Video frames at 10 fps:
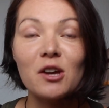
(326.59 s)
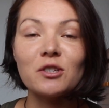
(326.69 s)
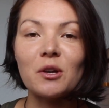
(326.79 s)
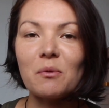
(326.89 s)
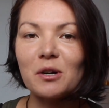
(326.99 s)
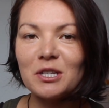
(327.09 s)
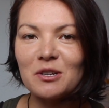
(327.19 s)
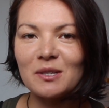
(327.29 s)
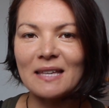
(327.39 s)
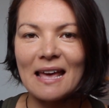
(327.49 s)
So what
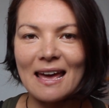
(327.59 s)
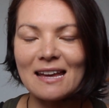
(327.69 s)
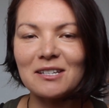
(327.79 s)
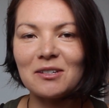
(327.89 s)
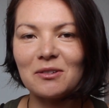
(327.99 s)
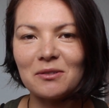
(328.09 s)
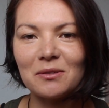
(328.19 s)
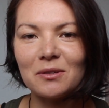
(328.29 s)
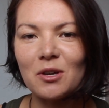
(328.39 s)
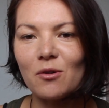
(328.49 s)
do you say to
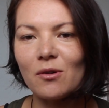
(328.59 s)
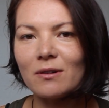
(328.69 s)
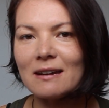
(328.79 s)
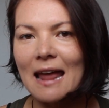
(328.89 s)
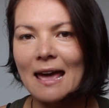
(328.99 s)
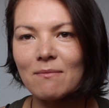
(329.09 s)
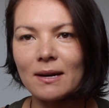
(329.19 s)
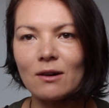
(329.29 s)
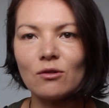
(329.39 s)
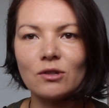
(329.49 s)
your
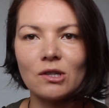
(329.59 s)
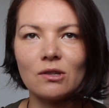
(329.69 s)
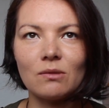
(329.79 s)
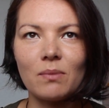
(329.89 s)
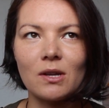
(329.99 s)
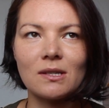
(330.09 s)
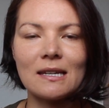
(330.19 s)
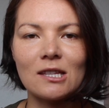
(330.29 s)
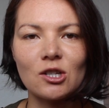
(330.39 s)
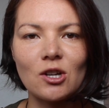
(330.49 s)
neighbor or to the person
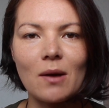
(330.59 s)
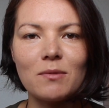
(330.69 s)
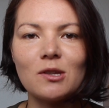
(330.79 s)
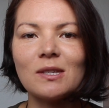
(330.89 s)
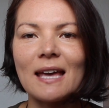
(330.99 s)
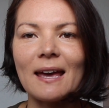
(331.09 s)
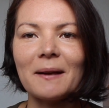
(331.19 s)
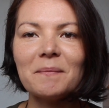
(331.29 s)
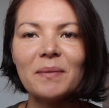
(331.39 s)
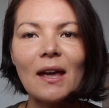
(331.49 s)
in the shop? You say